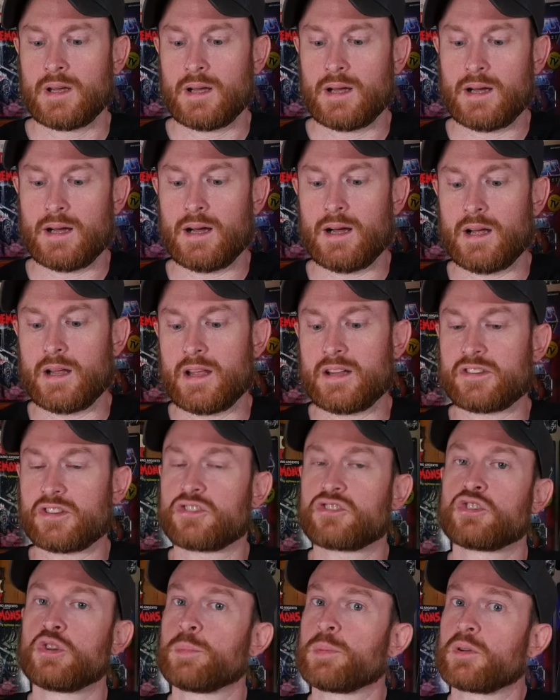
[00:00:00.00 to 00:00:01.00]
It's a
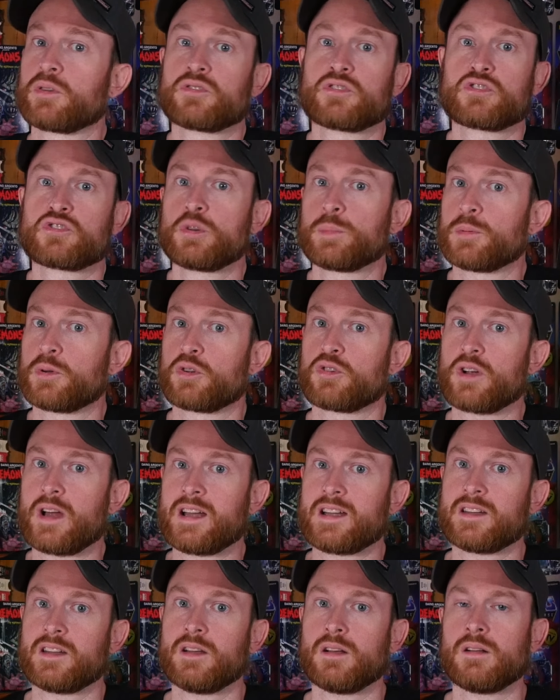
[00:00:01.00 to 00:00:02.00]
super
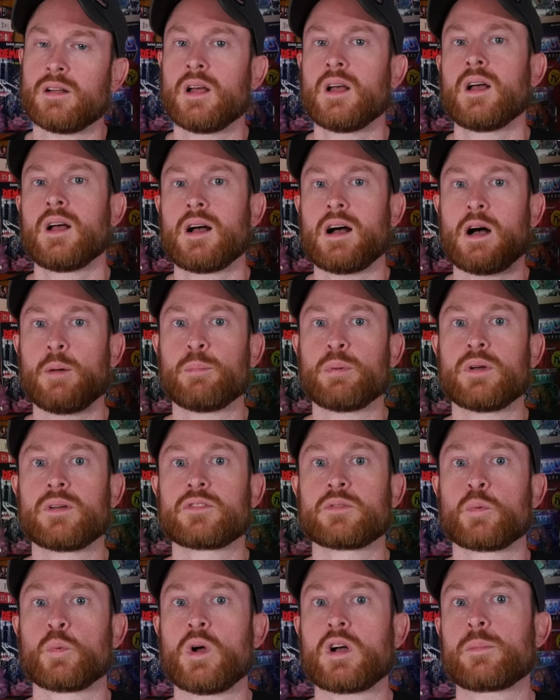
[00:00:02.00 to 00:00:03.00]
great deal. I'll
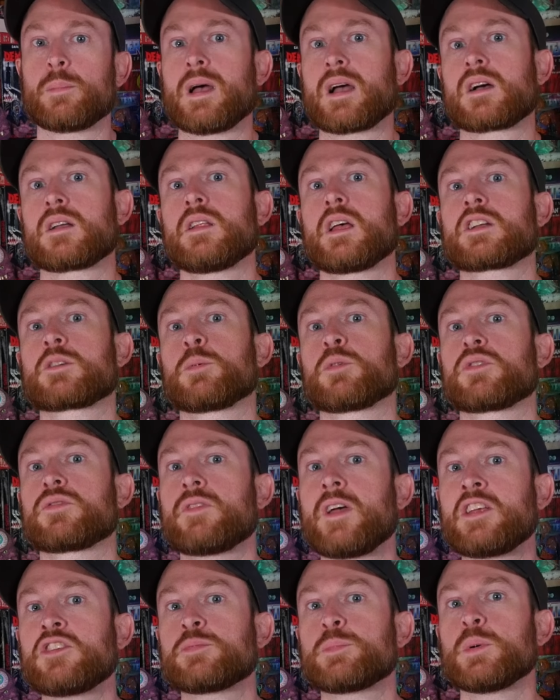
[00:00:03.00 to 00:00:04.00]
put Welcome Back Collectibles
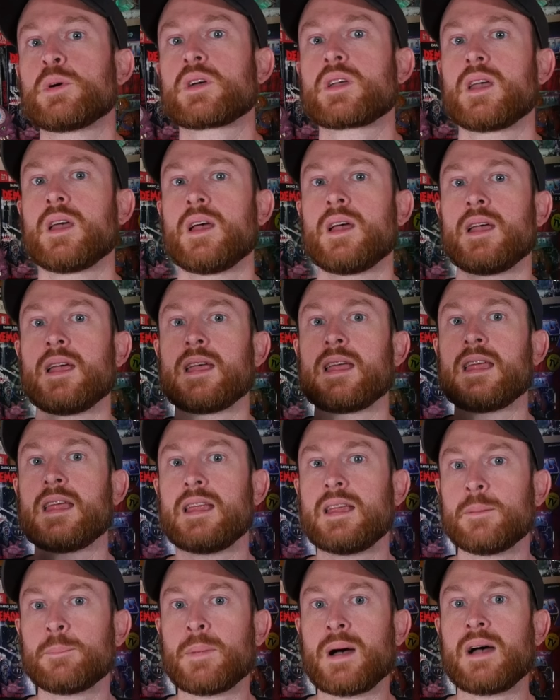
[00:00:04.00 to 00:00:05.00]
Facebook
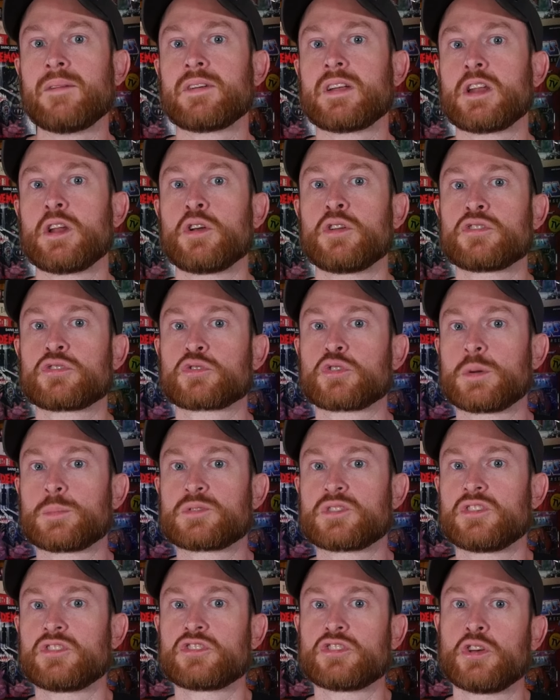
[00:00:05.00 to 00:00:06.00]
in my video
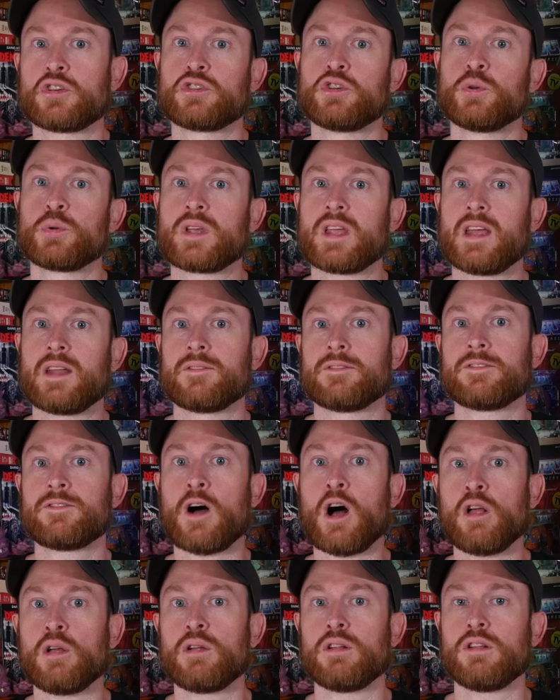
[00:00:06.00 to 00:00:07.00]
description so you can
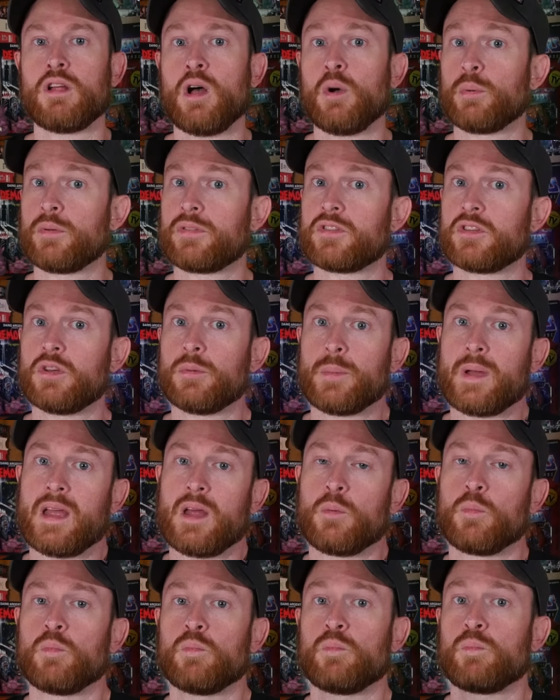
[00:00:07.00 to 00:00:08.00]
follow along with them
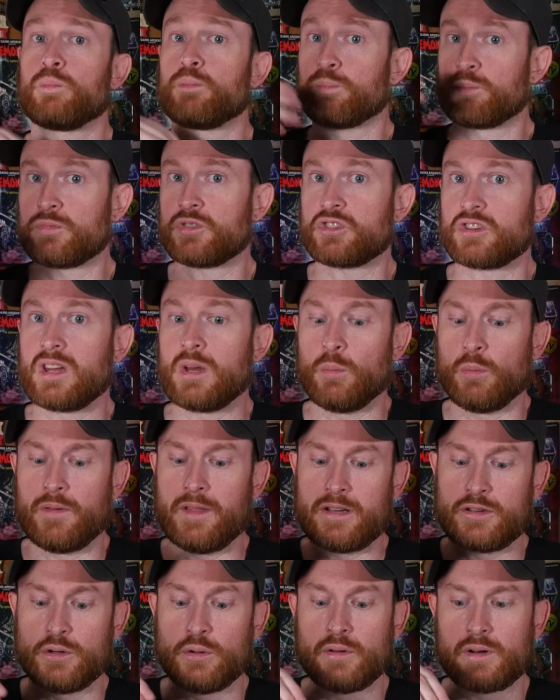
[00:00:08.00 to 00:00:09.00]
and see when they
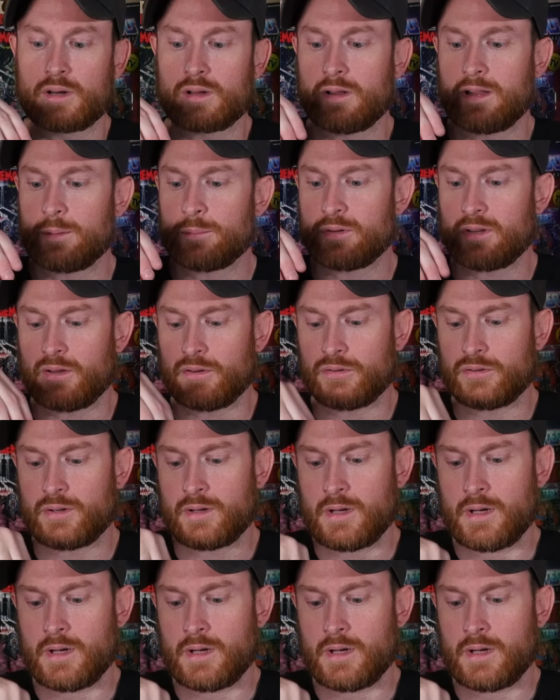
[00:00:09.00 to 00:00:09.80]
do their claim sales.